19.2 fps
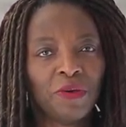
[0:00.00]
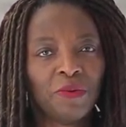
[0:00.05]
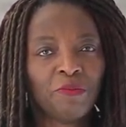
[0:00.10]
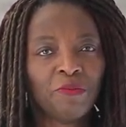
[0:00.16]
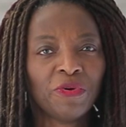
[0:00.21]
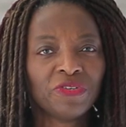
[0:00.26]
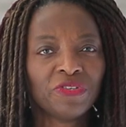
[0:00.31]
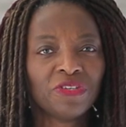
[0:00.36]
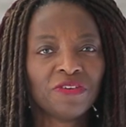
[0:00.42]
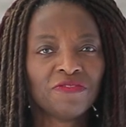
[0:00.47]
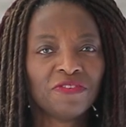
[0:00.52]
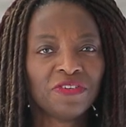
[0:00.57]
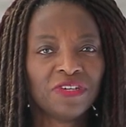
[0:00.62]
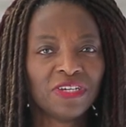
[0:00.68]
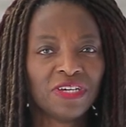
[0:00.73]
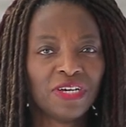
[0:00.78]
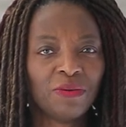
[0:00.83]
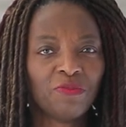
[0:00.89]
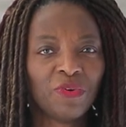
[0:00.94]
Most of the
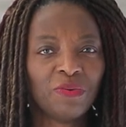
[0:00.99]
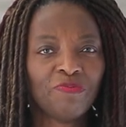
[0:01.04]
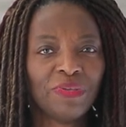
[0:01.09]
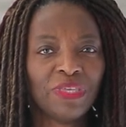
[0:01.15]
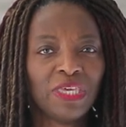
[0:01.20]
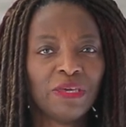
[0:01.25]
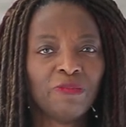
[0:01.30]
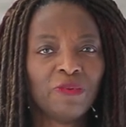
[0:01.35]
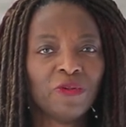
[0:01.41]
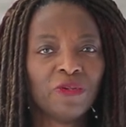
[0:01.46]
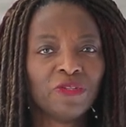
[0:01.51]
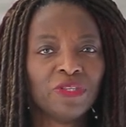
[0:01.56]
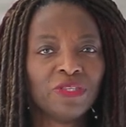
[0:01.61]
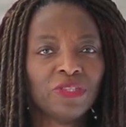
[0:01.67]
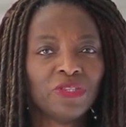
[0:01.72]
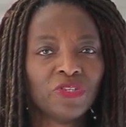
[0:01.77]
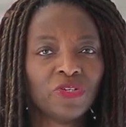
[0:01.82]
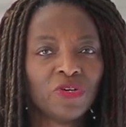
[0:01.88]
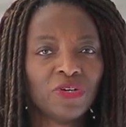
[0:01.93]
time when people
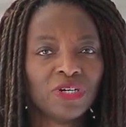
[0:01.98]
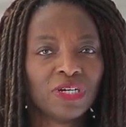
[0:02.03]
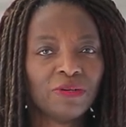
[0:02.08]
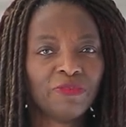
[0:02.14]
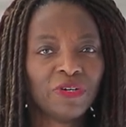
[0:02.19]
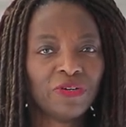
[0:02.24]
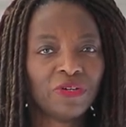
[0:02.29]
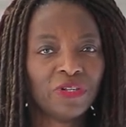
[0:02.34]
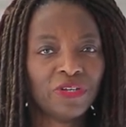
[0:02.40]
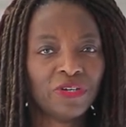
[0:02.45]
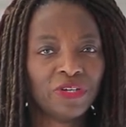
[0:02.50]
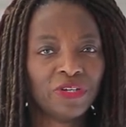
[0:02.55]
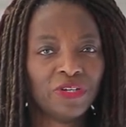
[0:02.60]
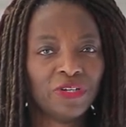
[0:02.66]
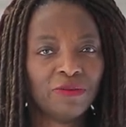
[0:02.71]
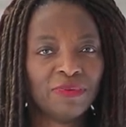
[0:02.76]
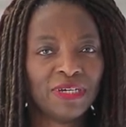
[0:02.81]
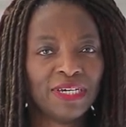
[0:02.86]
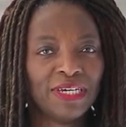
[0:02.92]
talk about
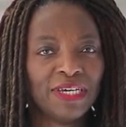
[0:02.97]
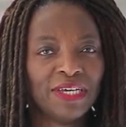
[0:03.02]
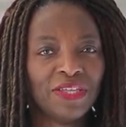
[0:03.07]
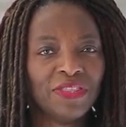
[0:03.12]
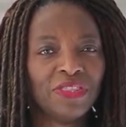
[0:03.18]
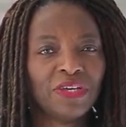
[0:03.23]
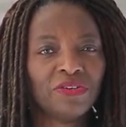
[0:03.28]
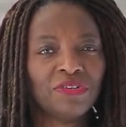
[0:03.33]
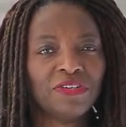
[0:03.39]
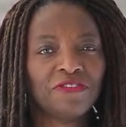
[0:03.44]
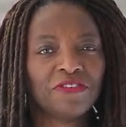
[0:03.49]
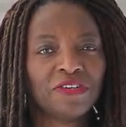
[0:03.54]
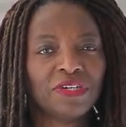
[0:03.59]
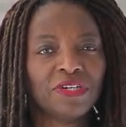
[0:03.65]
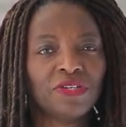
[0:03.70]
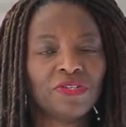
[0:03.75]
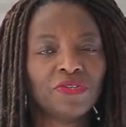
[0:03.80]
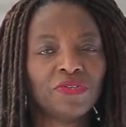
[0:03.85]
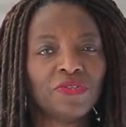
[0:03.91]
glaucoma, they're
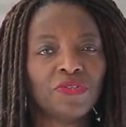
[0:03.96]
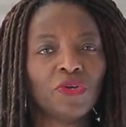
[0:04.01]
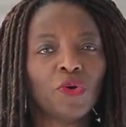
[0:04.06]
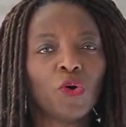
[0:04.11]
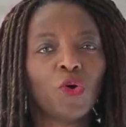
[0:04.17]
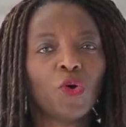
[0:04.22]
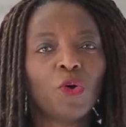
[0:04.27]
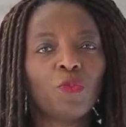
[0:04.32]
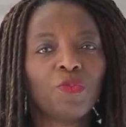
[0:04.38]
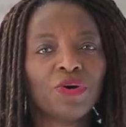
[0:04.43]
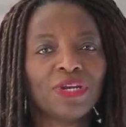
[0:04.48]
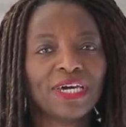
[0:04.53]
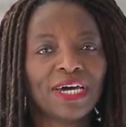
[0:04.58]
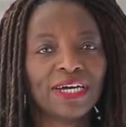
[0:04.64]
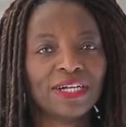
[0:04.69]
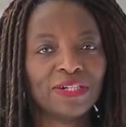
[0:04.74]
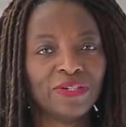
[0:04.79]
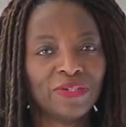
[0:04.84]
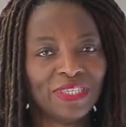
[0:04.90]
referring to the
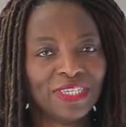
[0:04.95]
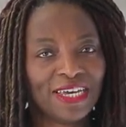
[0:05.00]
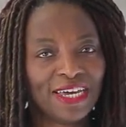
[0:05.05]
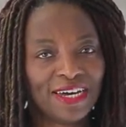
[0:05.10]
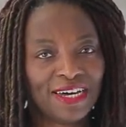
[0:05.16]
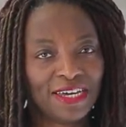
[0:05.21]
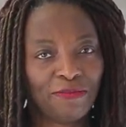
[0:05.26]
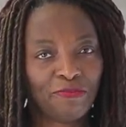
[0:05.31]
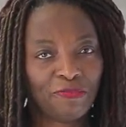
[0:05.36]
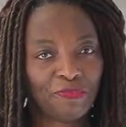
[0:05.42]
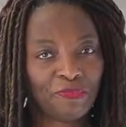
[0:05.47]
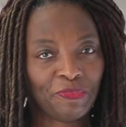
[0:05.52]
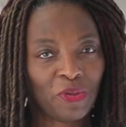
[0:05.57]
open-angle type,